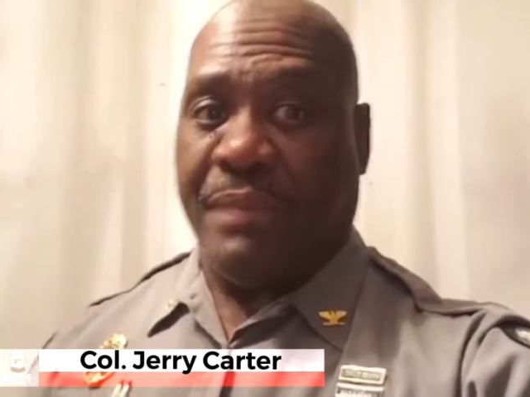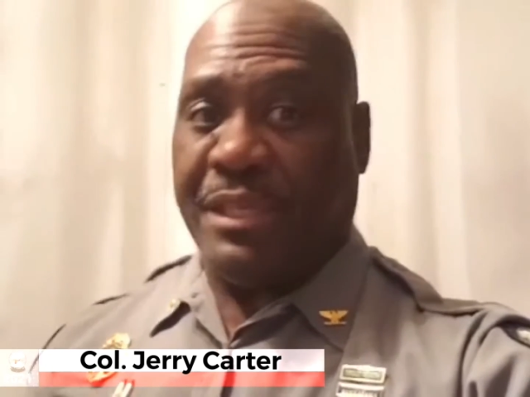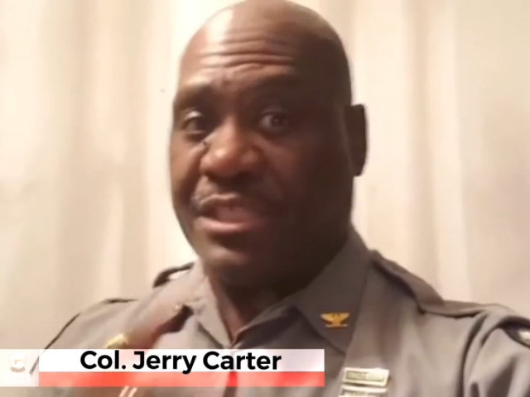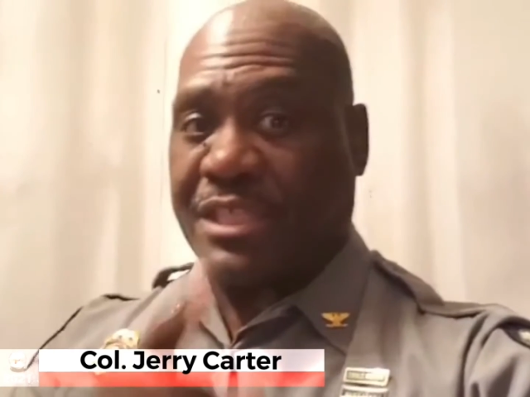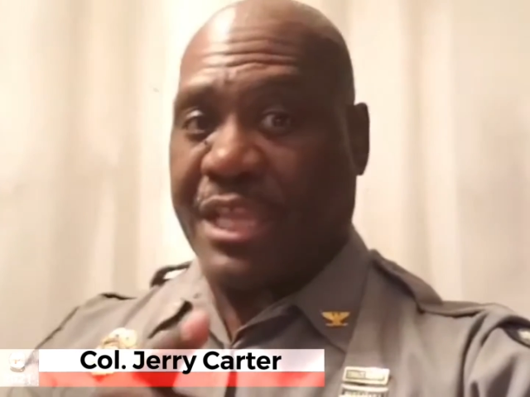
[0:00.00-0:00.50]

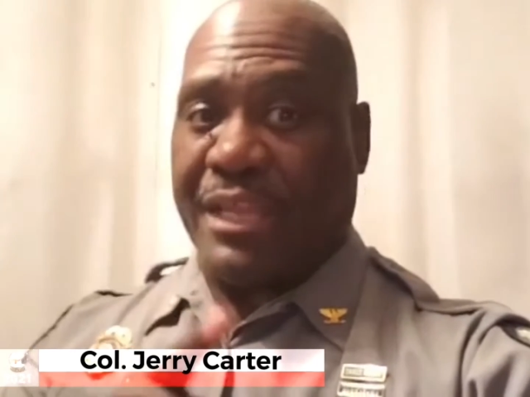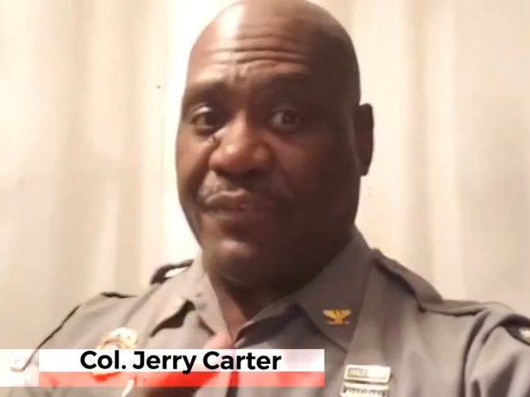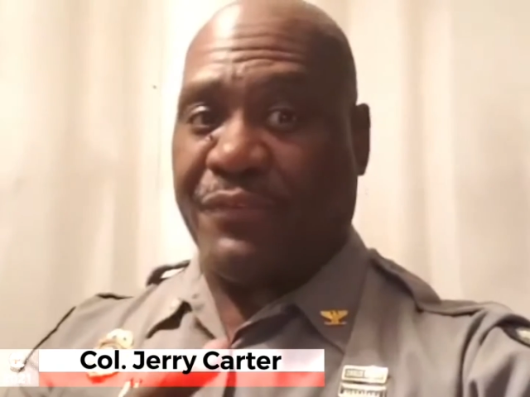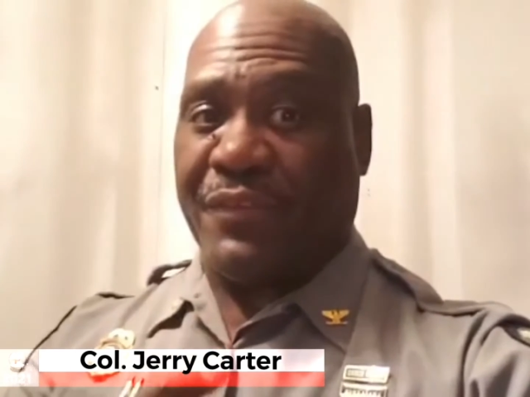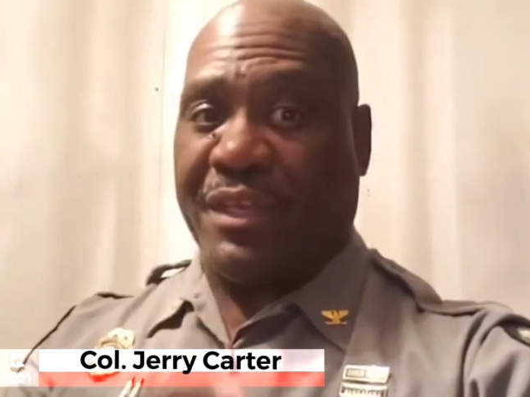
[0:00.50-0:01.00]
Be
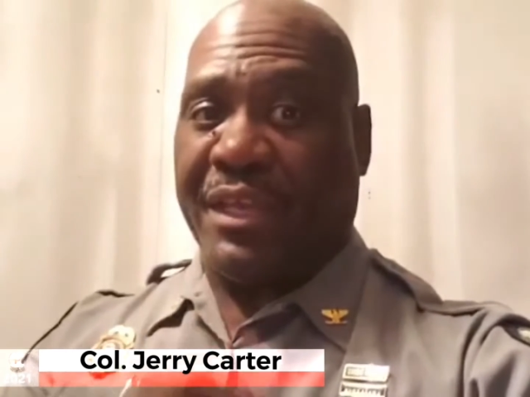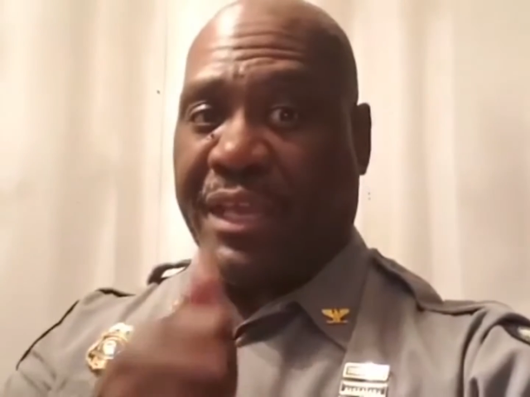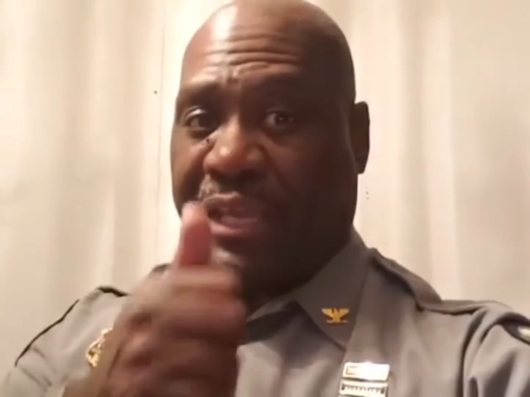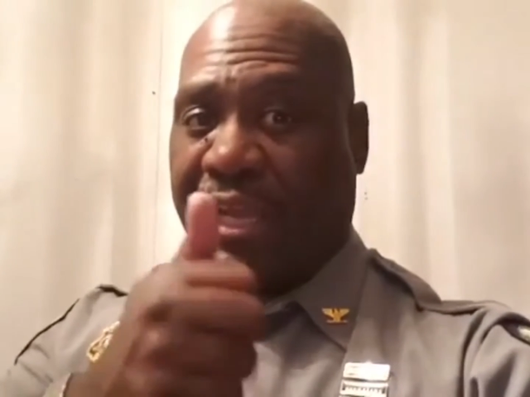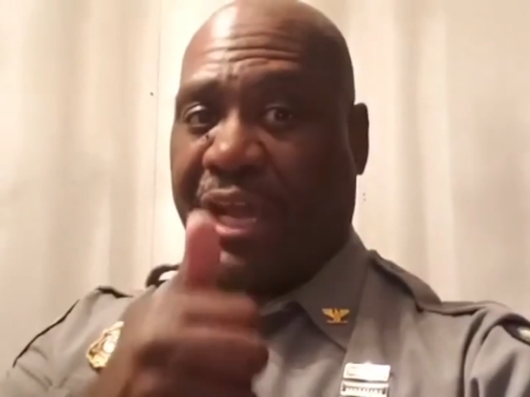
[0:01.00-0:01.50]
safe
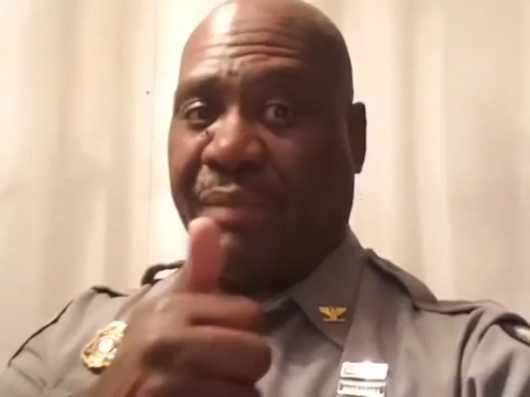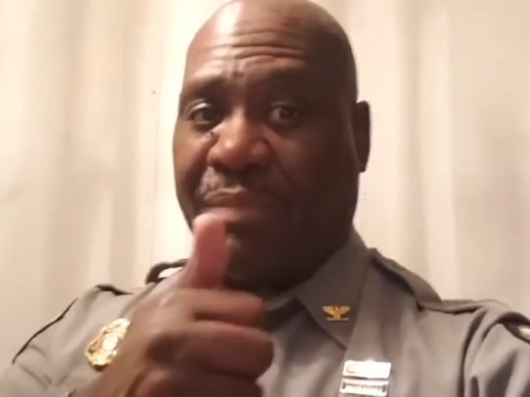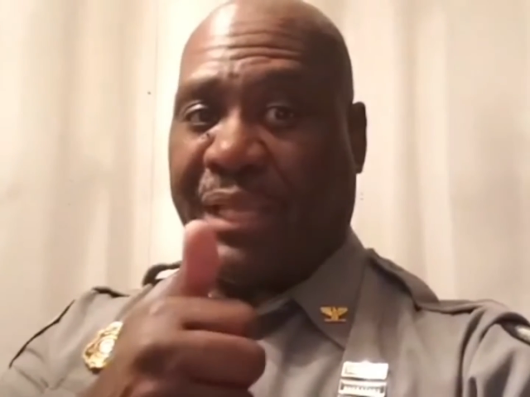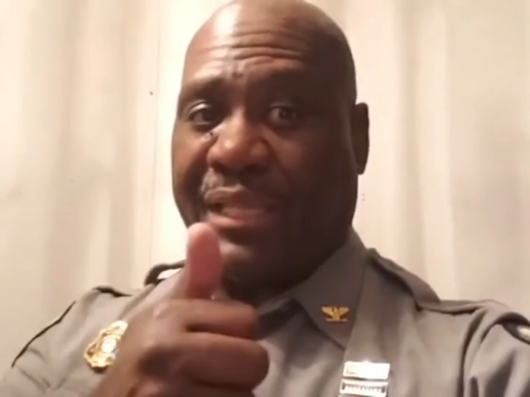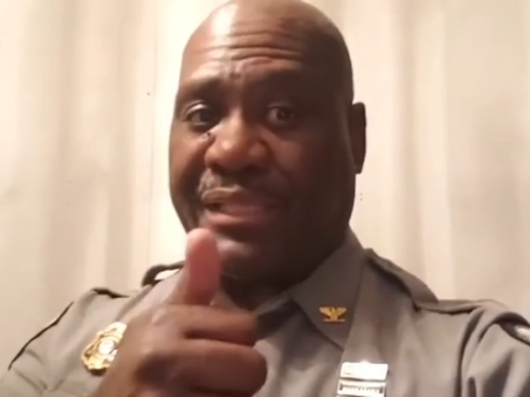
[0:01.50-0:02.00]
and God
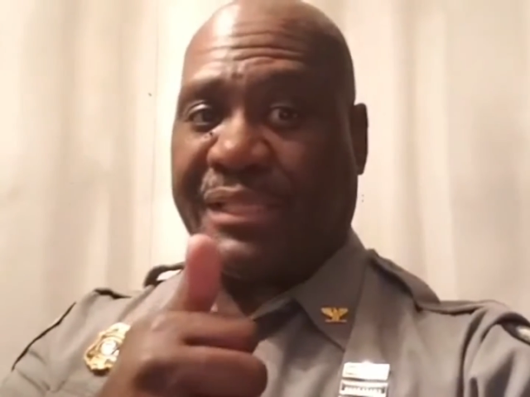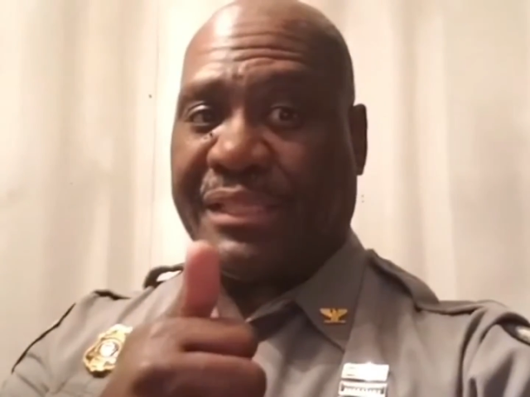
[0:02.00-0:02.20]
bless.